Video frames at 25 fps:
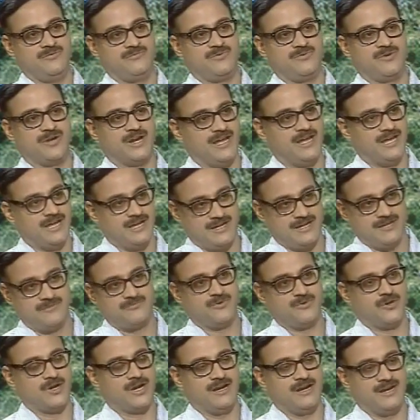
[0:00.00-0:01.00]

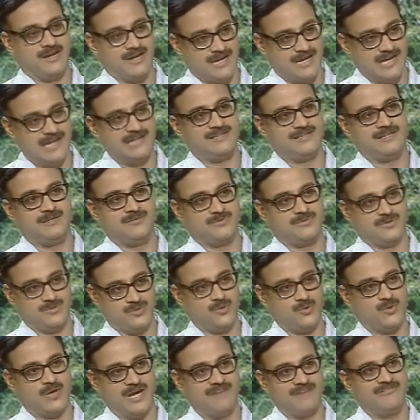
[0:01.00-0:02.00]

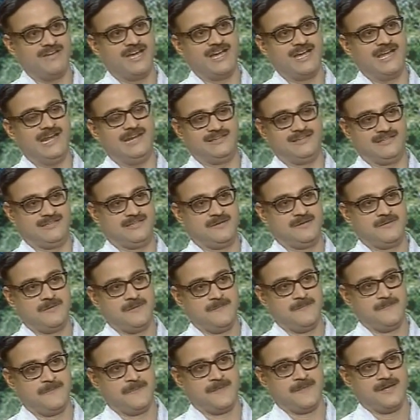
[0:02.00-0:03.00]
to have a health.
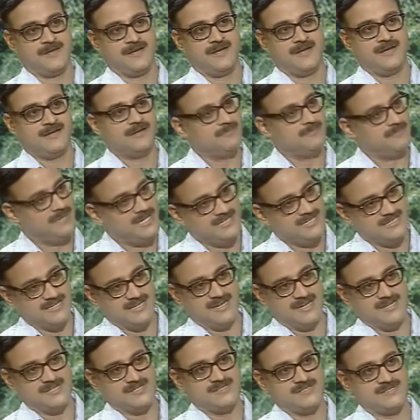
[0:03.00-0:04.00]

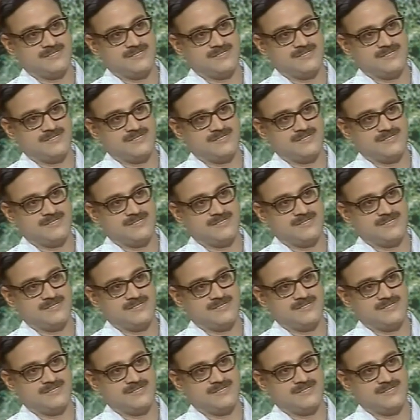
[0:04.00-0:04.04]
Maintenance.